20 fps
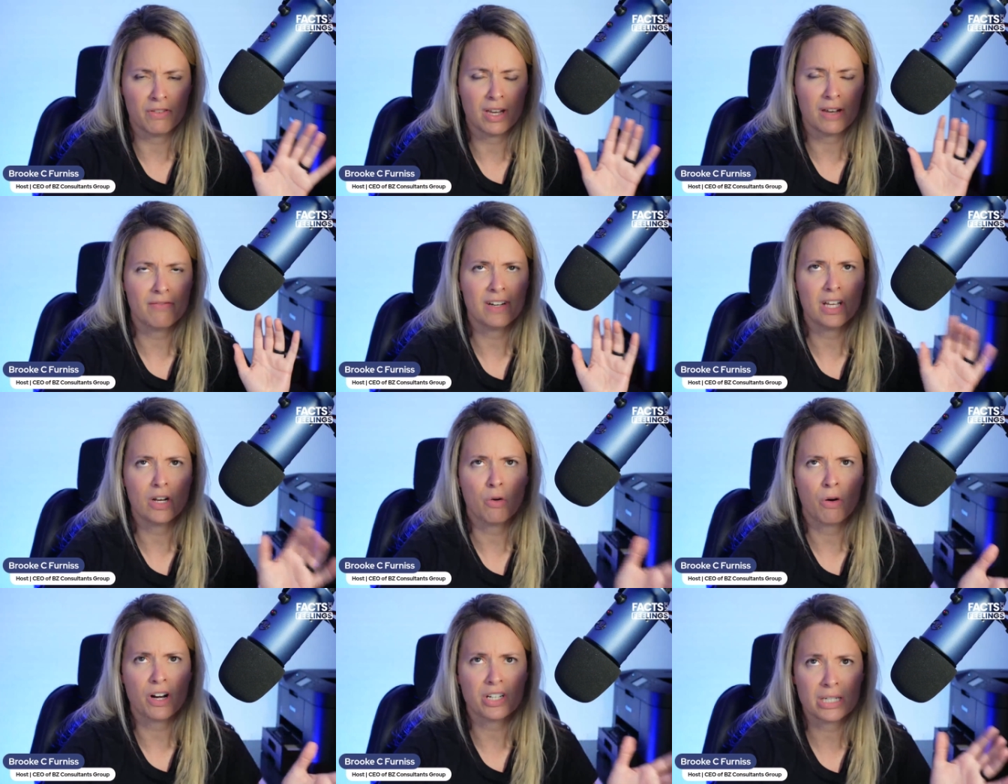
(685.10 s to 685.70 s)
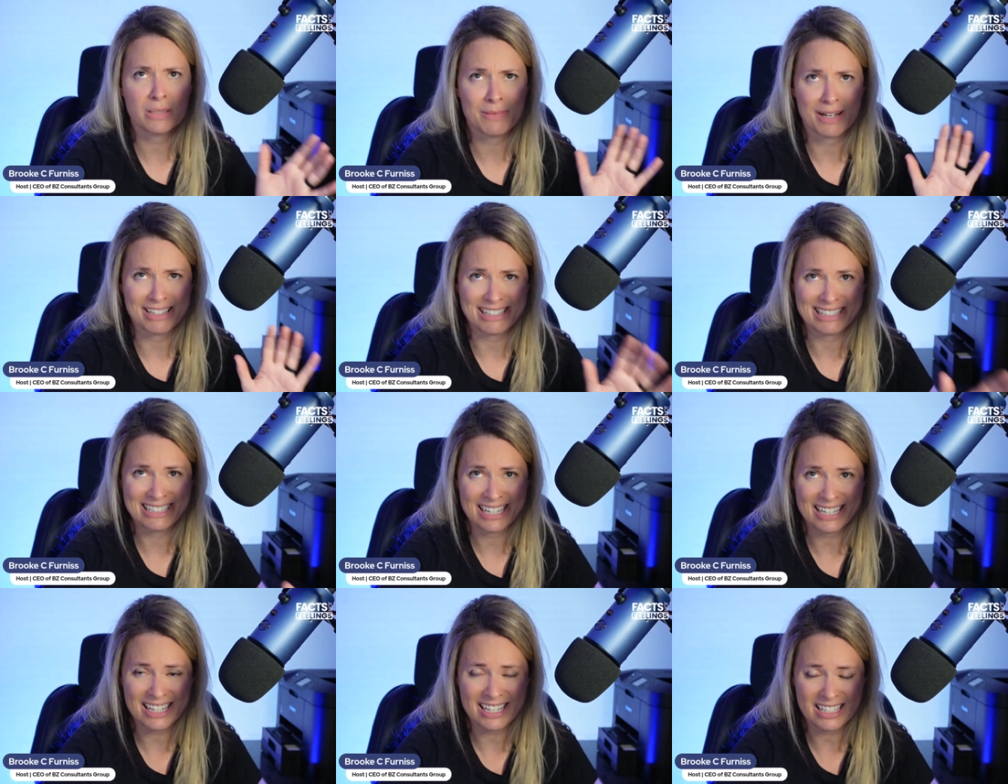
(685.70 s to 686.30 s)
you have any questions about
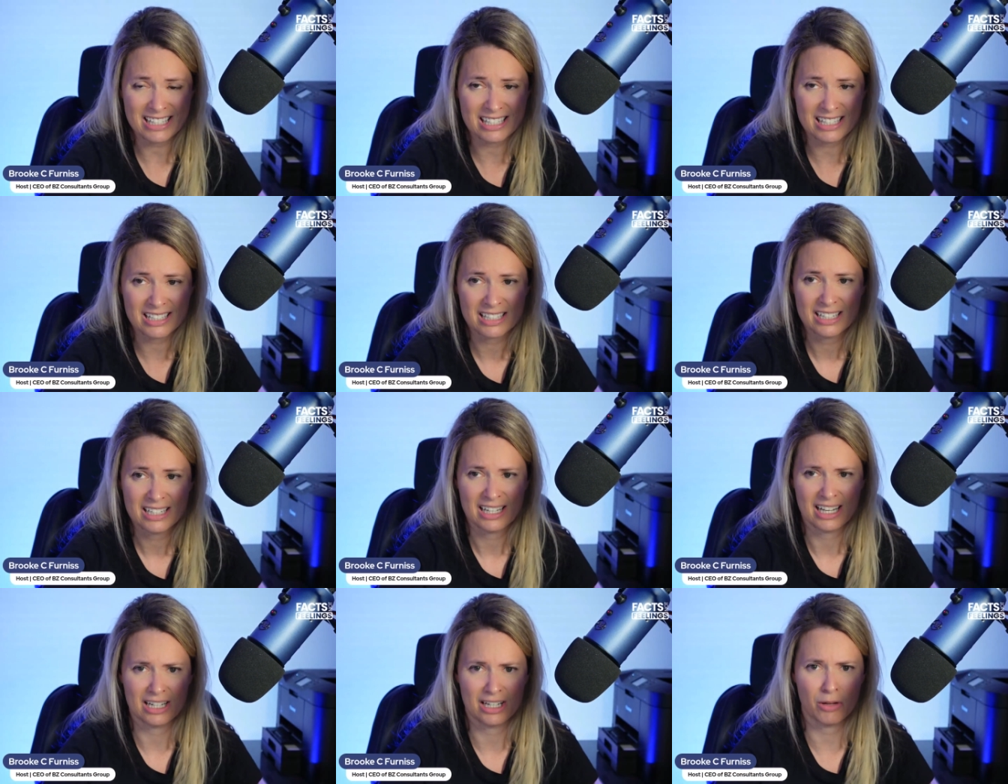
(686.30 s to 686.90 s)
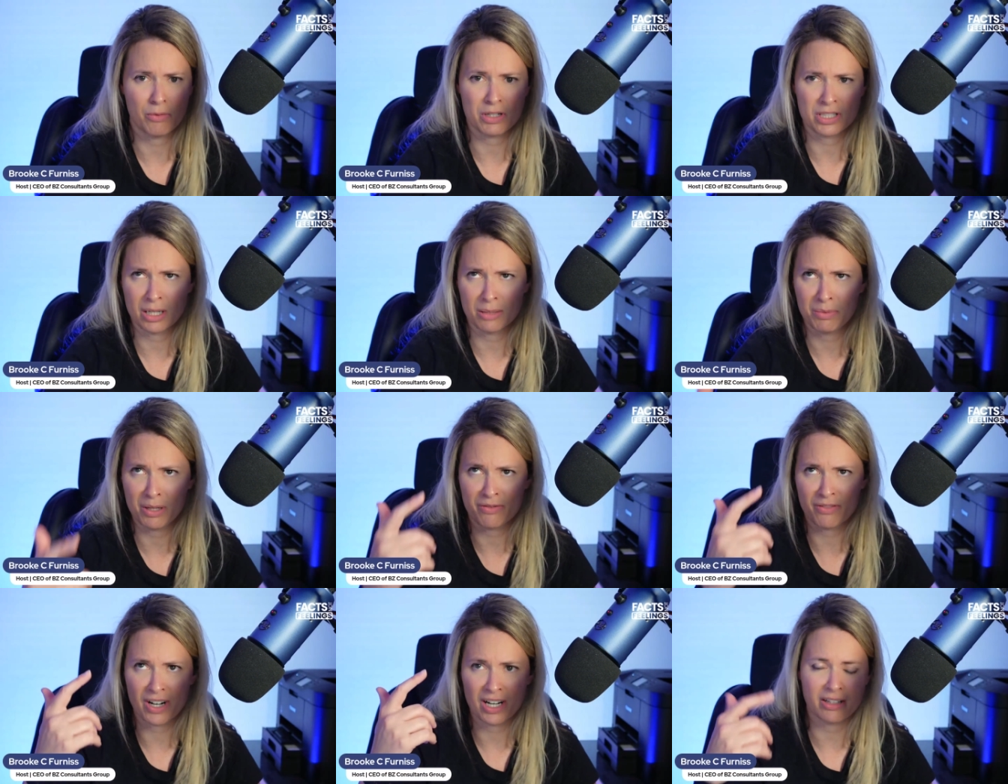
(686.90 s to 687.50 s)
tickets, that wasn't up
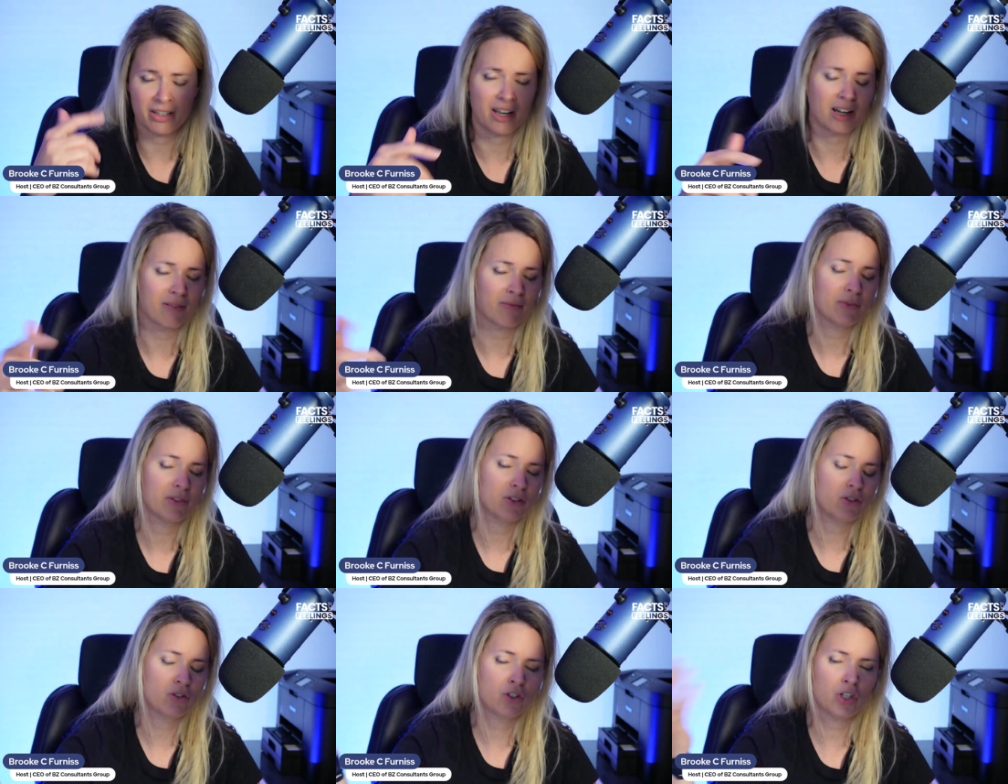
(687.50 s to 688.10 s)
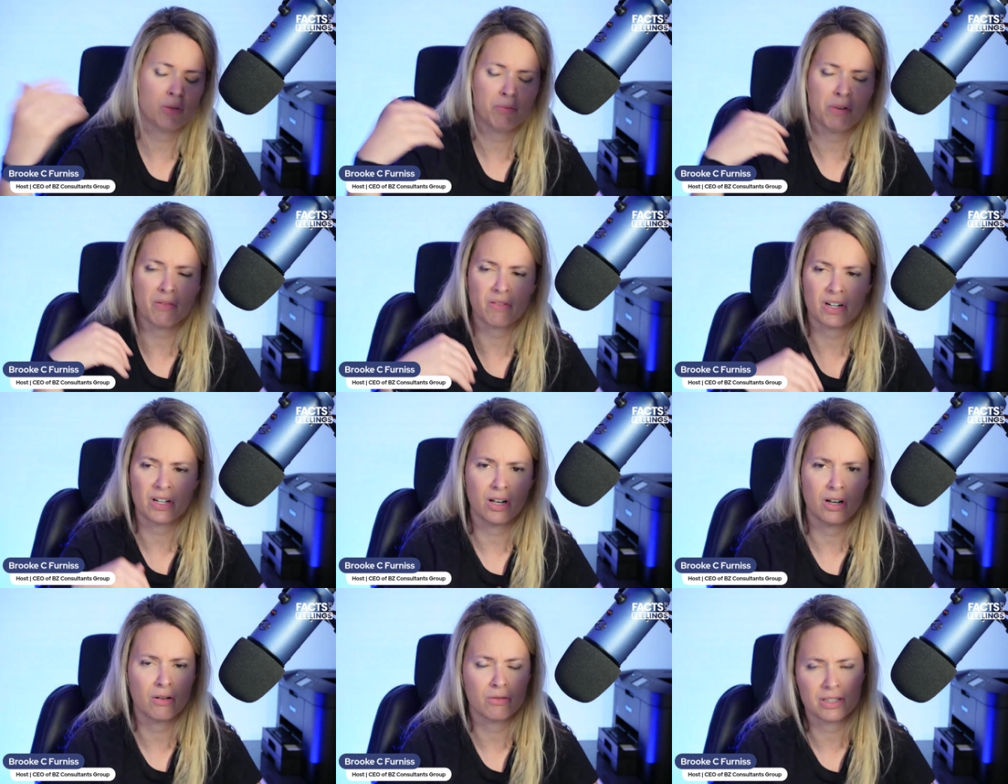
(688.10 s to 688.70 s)
there very long, shoot me over a
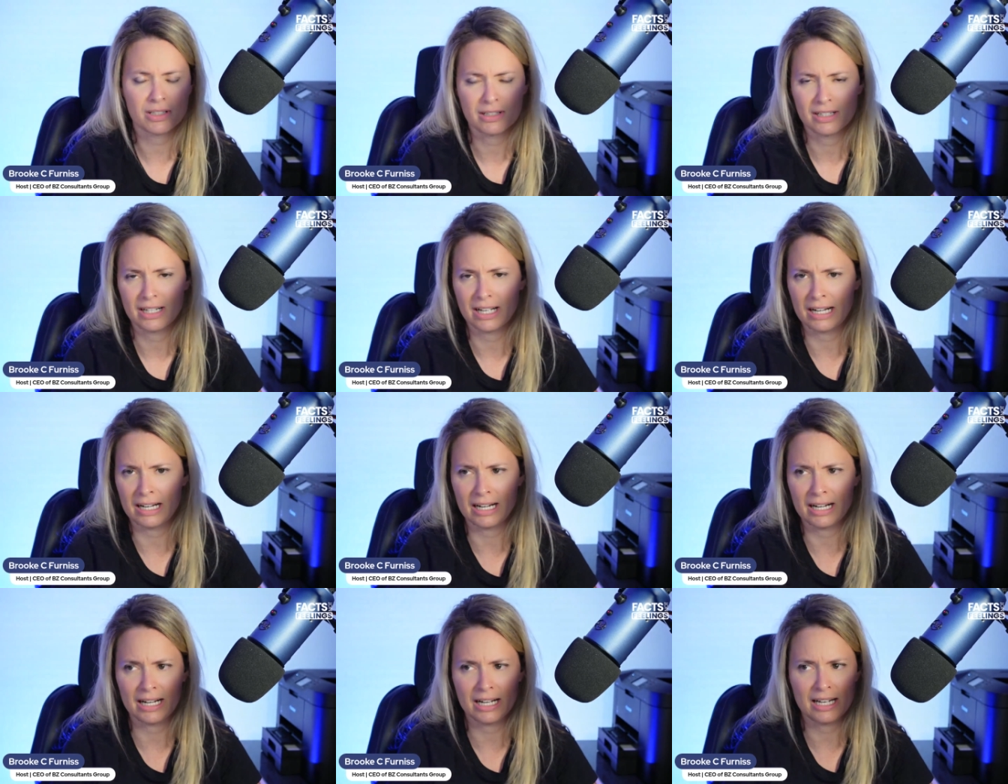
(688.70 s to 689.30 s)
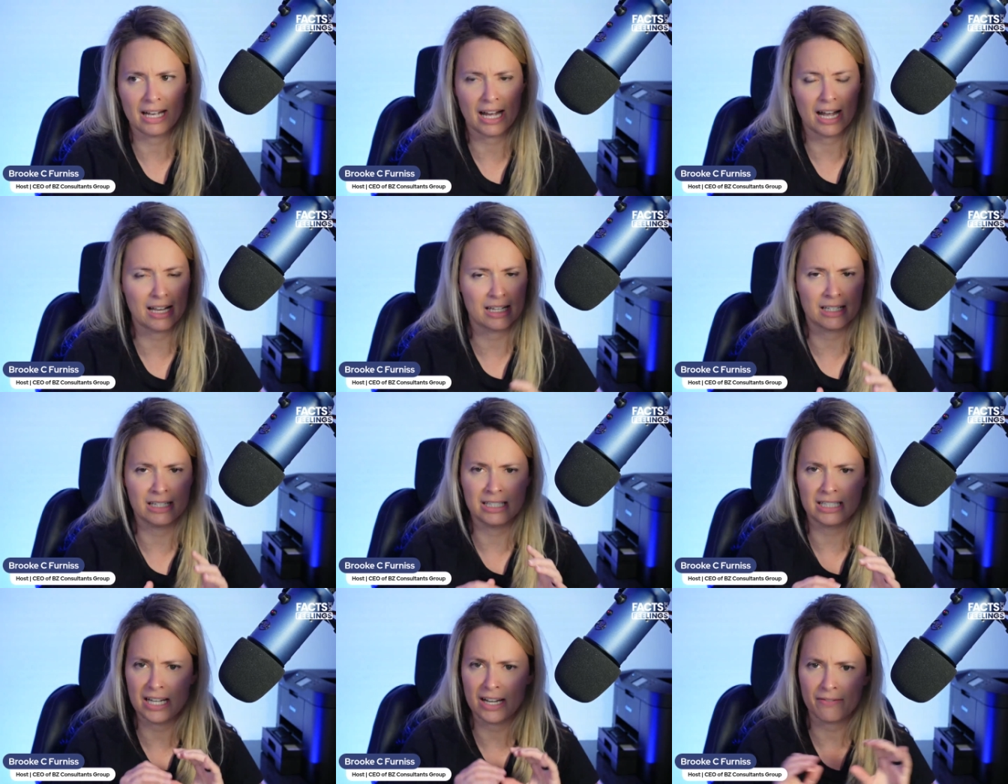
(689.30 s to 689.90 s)
note. I
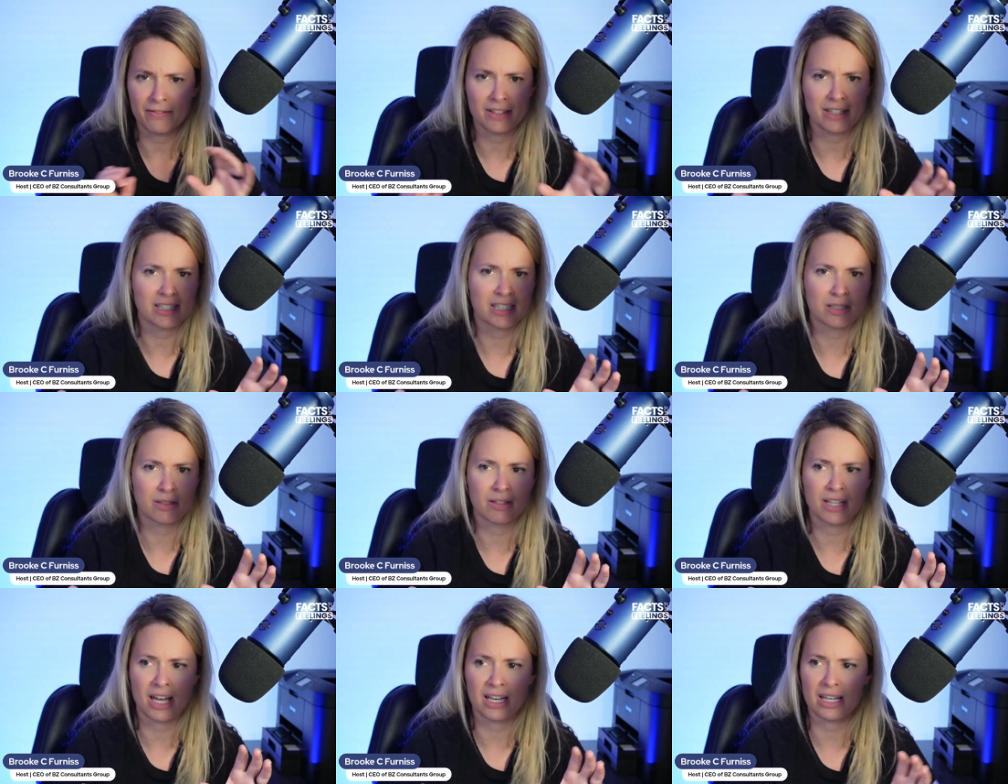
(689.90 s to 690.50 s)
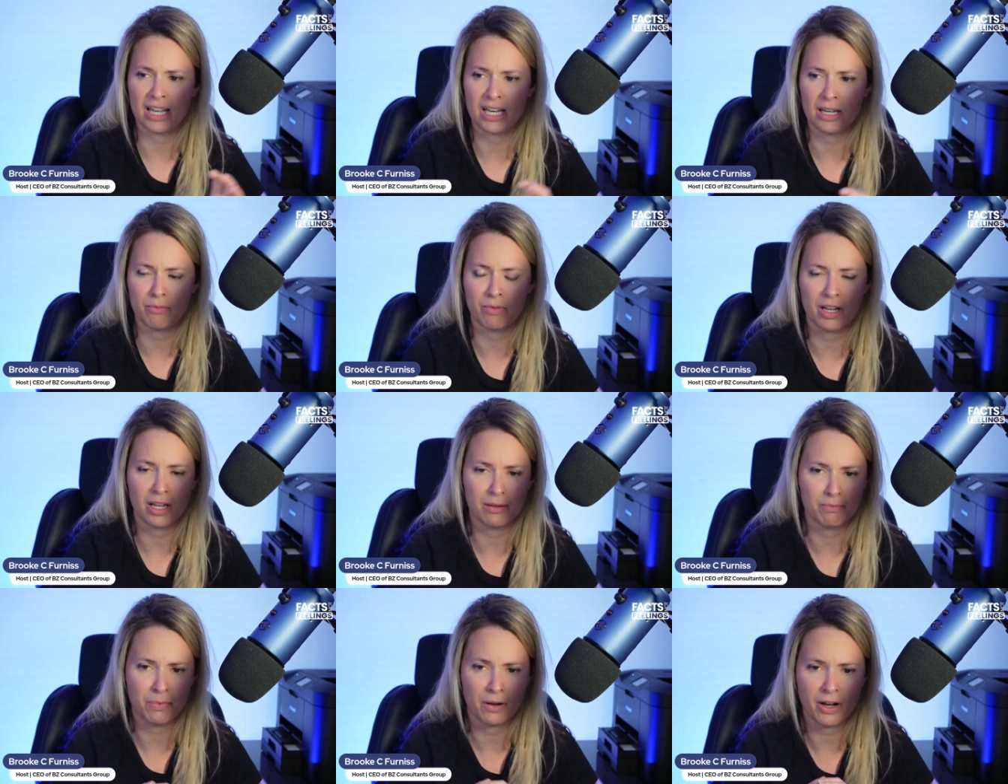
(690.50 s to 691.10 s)
can definitely assist with that any
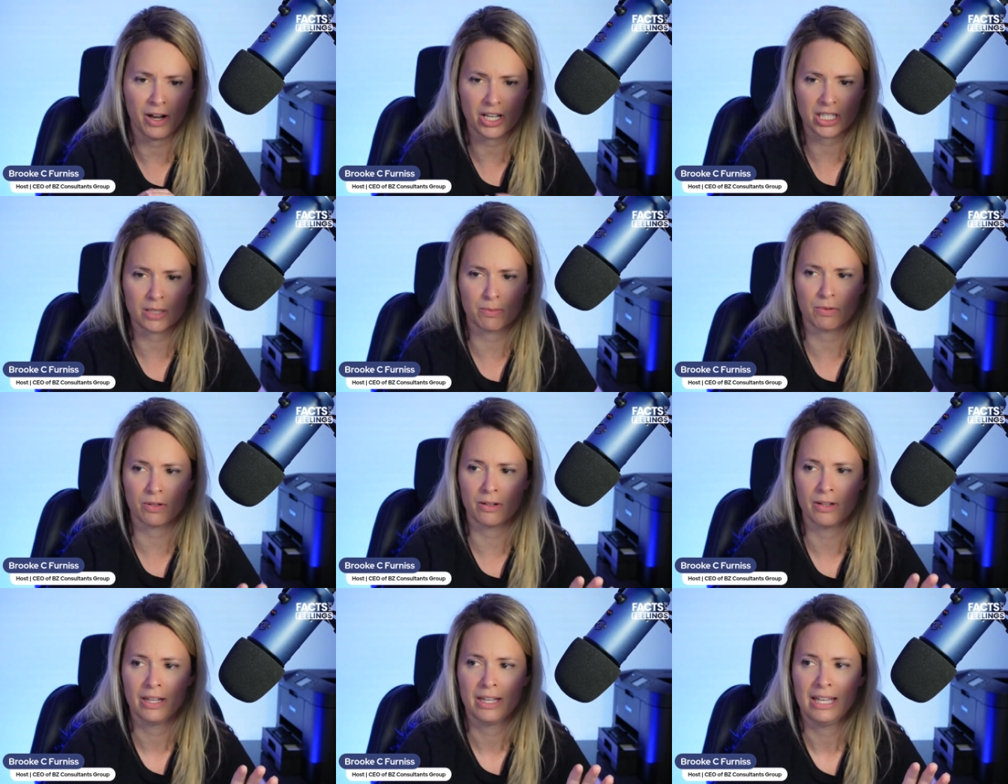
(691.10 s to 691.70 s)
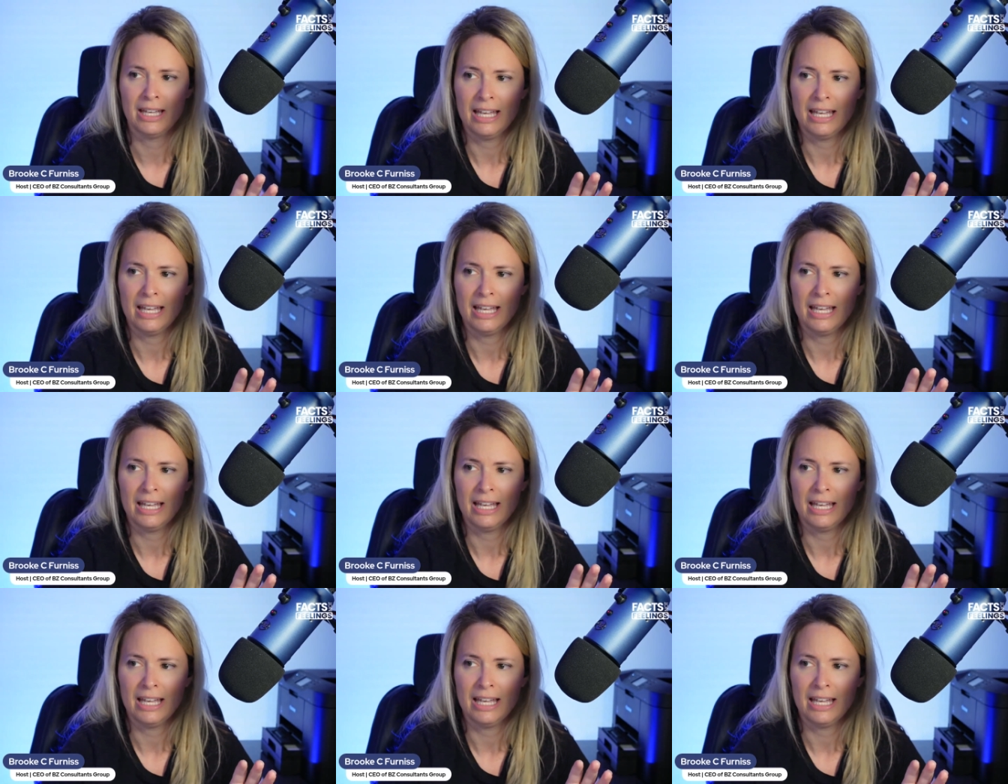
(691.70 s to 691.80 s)
way possible.